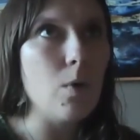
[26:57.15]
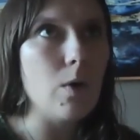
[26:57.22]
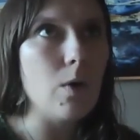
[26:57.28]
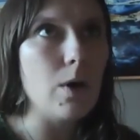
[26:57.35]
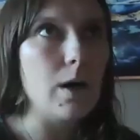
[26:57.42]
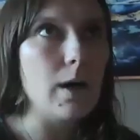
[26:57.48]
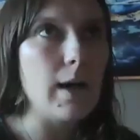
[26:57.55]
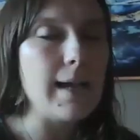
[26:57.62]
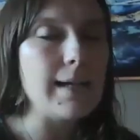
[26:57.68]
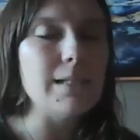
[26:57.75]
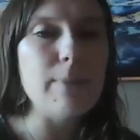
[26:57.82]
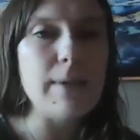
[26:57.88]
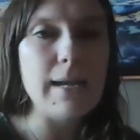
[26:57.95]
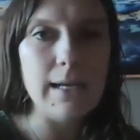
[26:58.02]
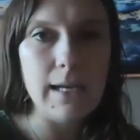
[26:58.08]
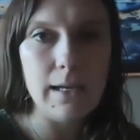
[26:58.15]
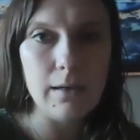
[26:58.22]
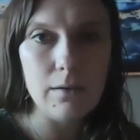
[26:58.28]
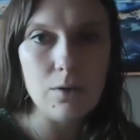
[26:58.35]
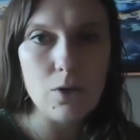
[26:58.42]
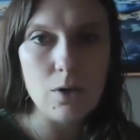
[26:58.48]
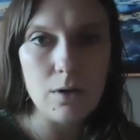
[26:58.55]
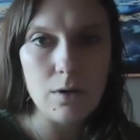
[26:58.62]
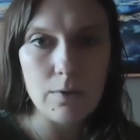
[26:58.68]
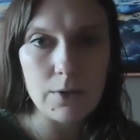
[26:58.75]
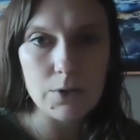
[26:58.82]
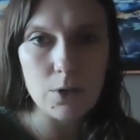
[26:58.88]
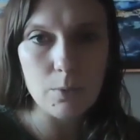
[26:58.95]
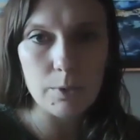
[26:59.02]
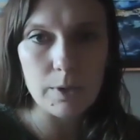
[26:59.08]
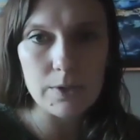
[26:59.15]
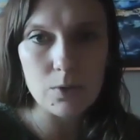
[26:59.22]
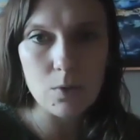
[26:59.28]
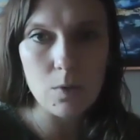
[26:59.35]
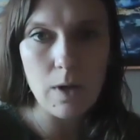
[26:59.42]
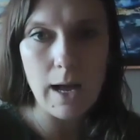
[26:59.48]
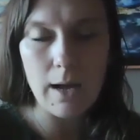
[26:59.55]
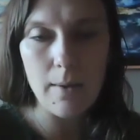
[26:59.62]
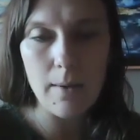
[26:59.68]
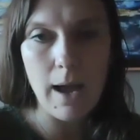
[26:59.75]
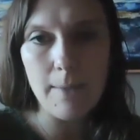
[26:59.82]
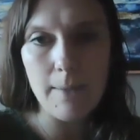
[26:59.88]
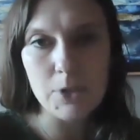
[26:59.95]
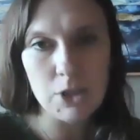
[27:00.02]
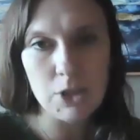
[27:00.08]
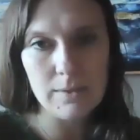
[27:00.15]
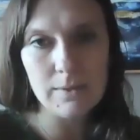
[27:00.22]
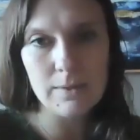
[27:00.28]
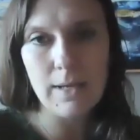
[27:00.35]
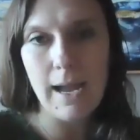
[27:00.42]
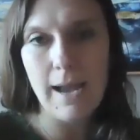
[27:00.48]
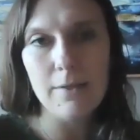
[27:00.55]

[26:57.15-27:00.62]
for expanding universal preschool options,